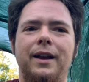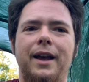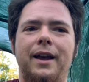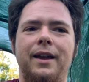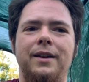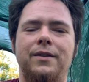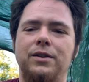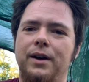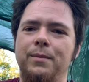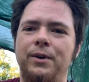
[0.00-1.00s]
and the
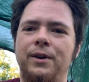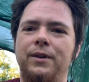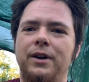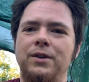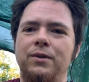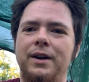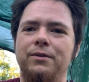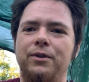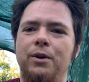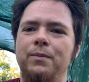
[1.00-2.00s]
time period that I do
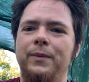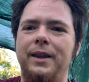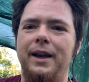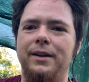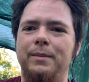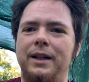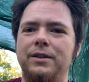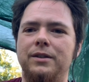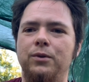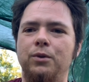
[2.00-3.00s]
that from,
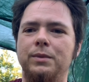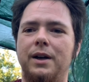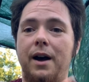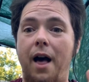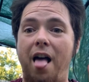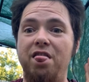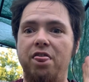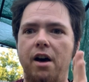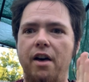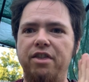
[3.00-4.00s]
counterbalance looms are
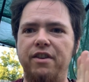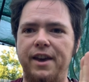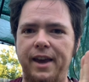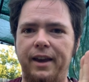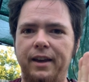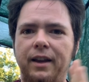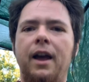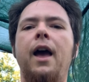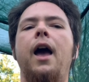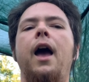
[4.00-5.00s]
the thing.
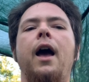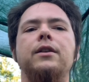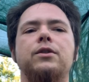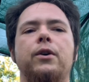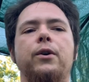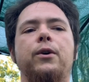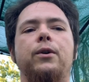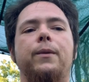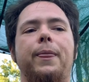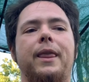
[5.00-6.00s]

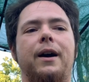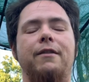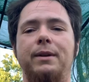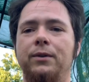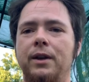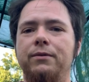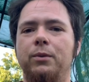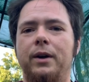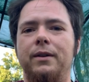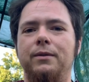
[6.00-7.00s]
So I've been looking for
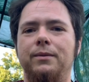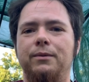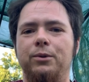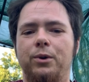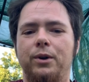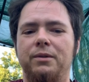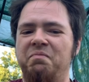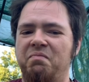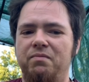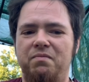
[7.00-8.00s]
one
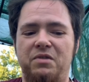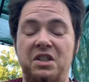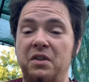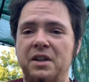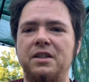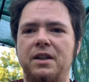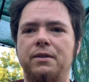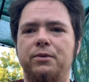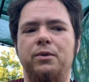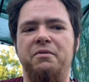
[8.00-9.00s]
seriously
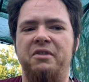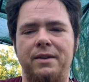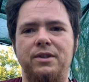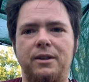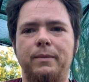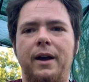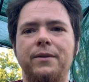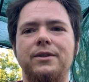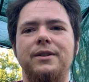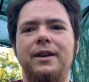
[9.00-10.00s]
for 5-6
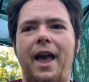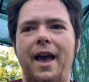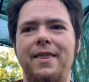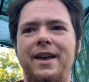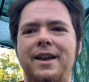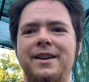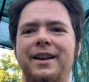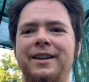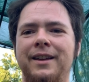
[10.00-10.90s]
months, and then